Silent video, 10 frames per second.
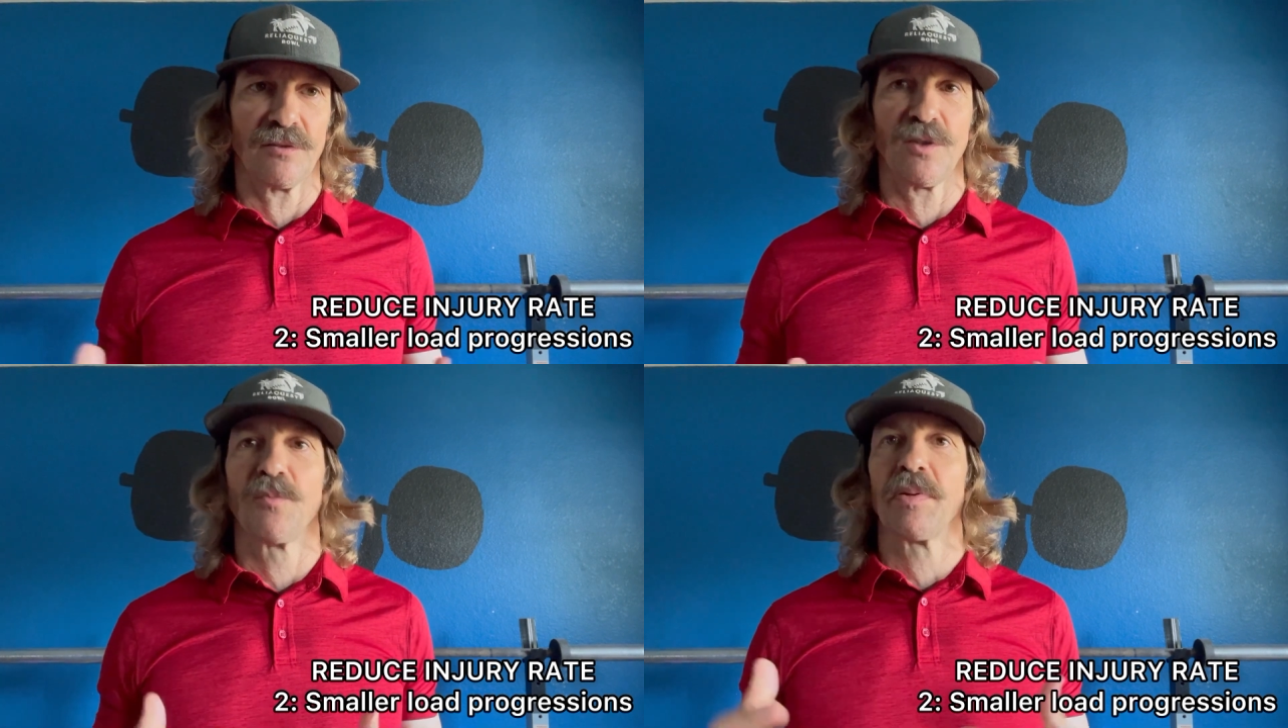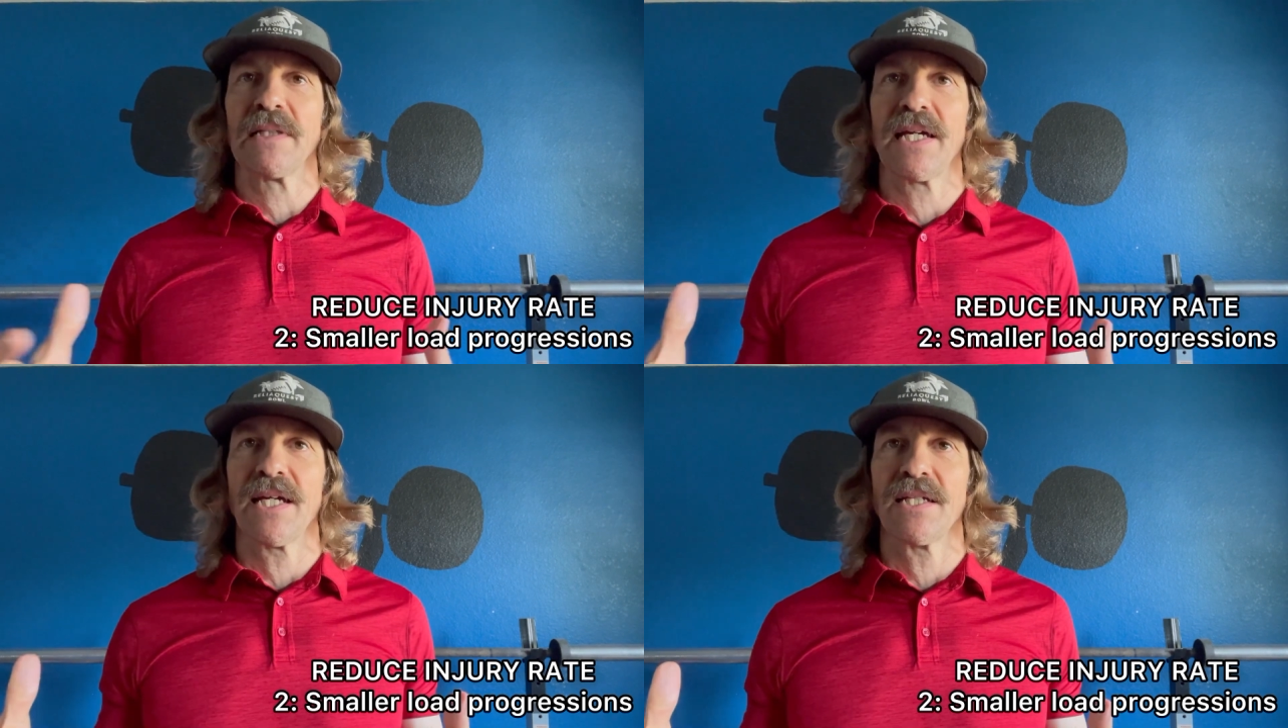You
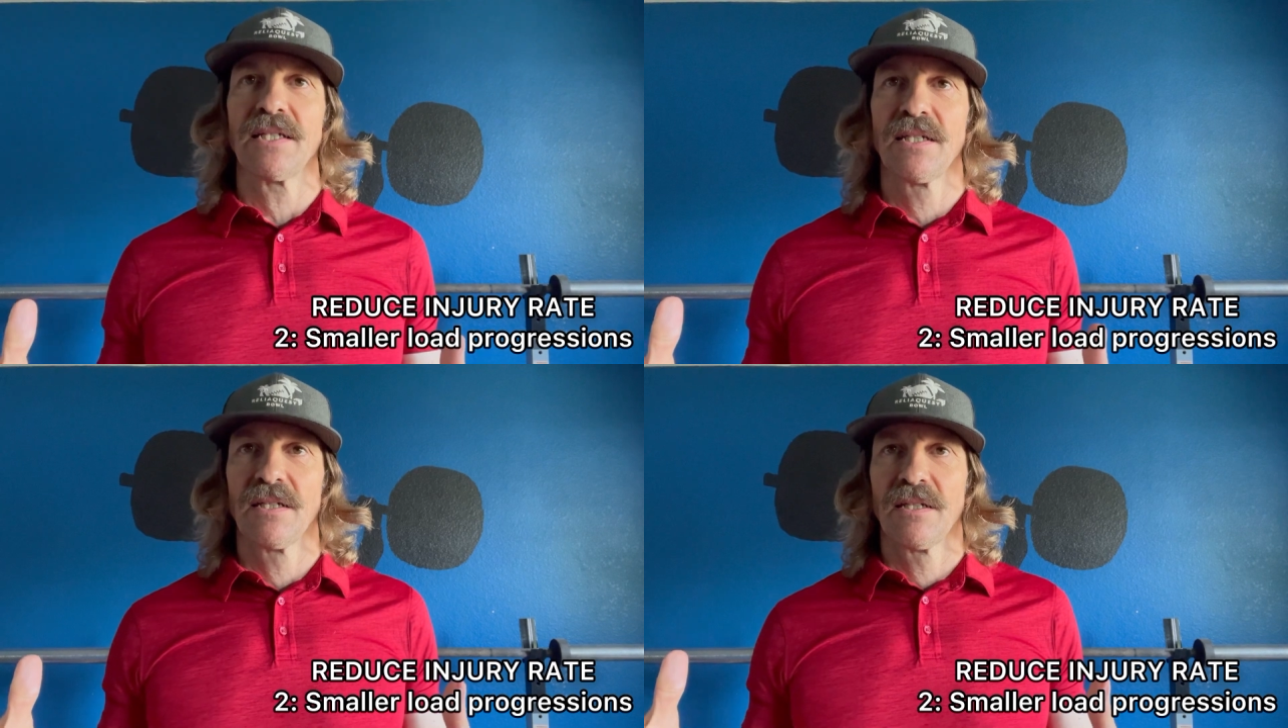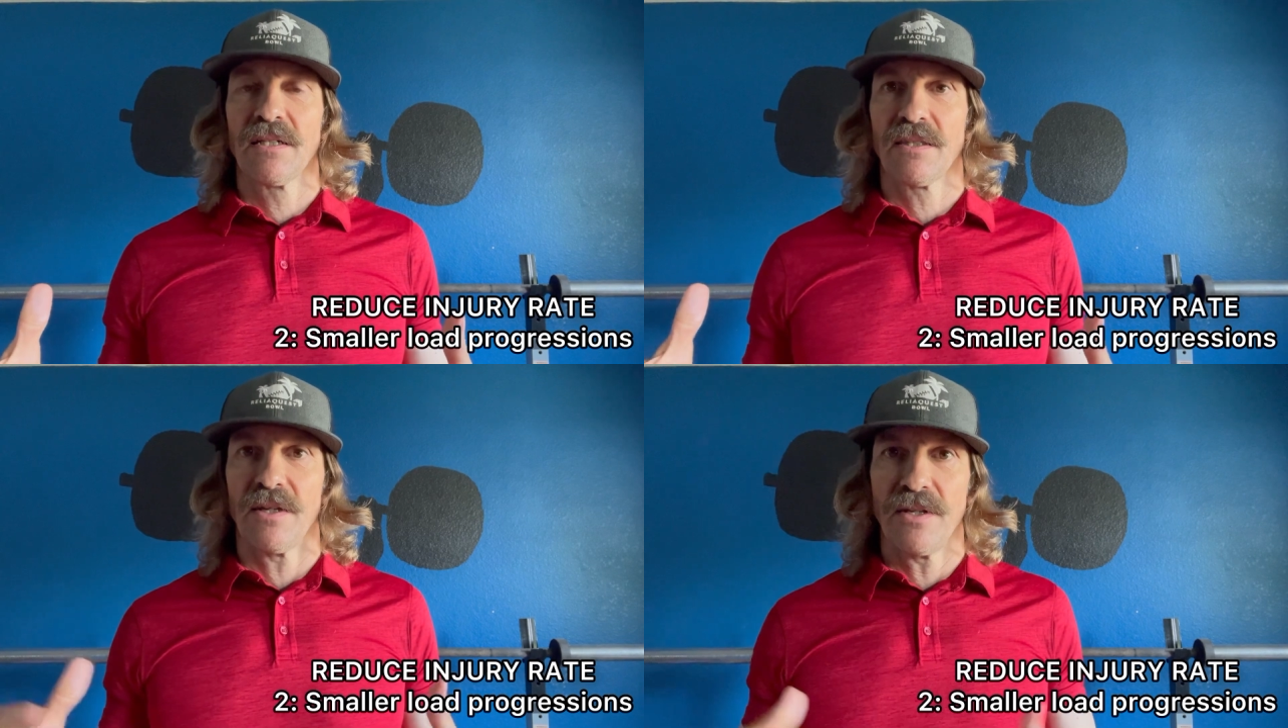plan
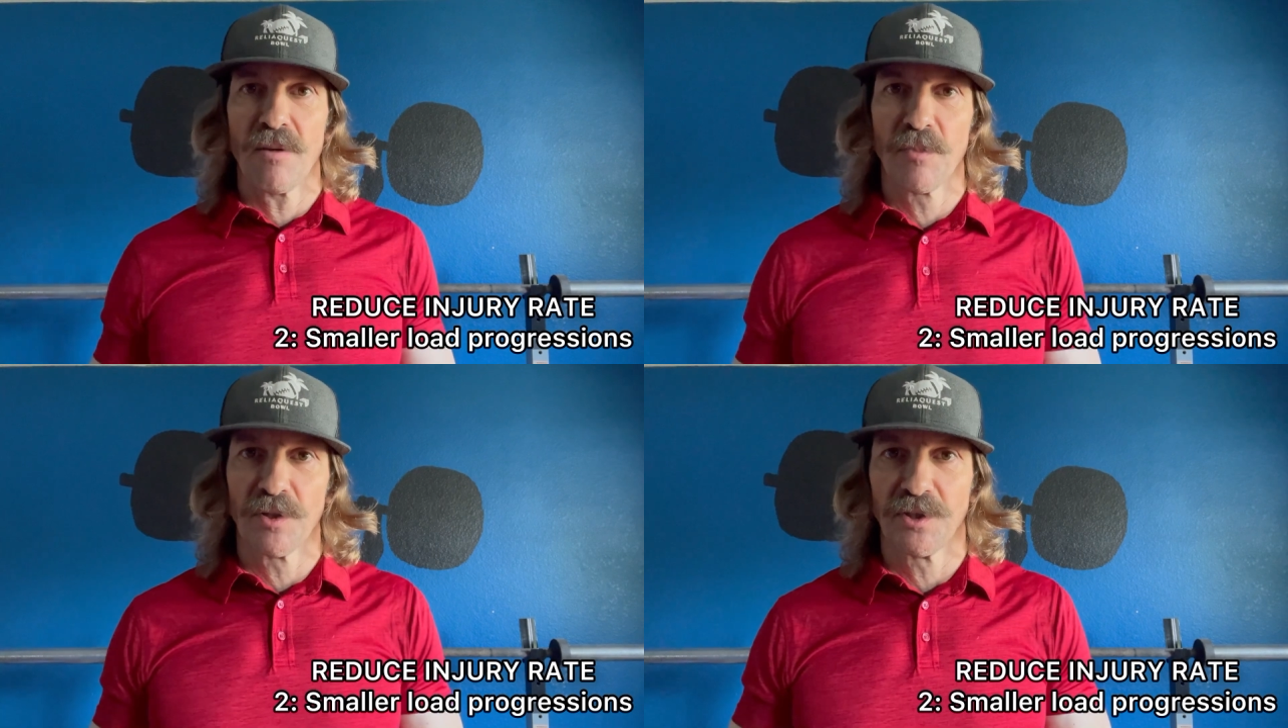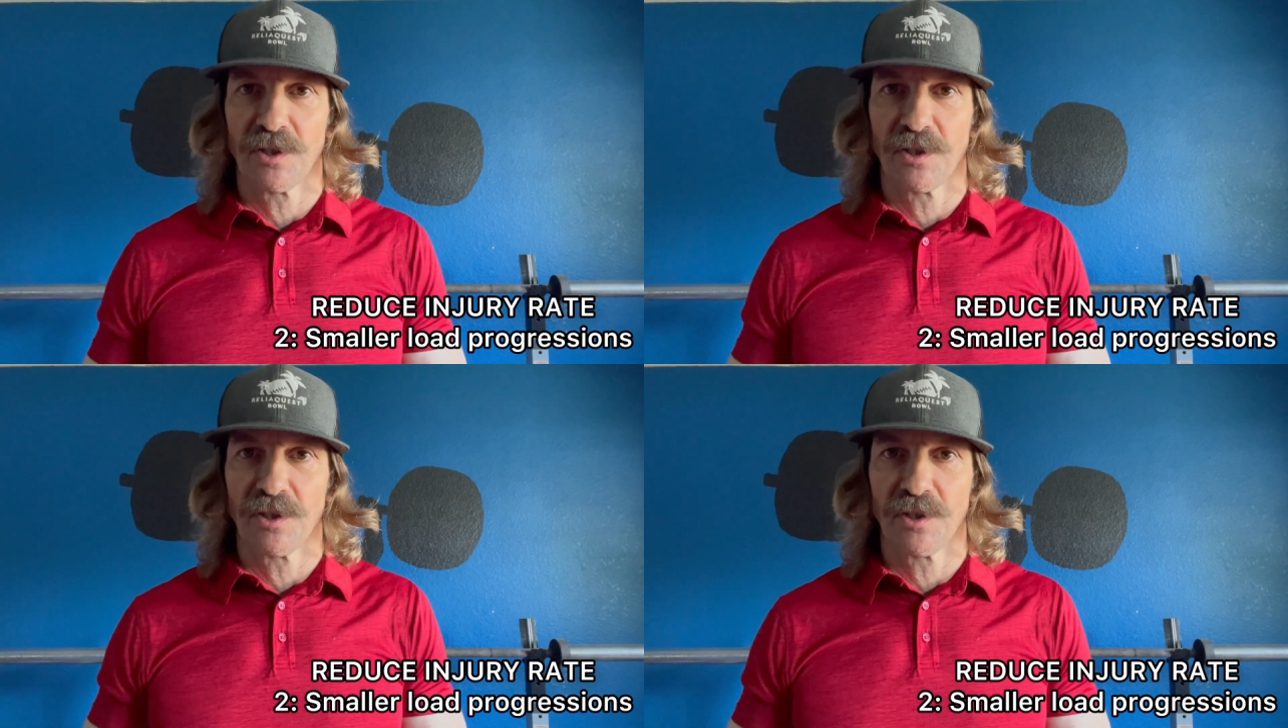the numbers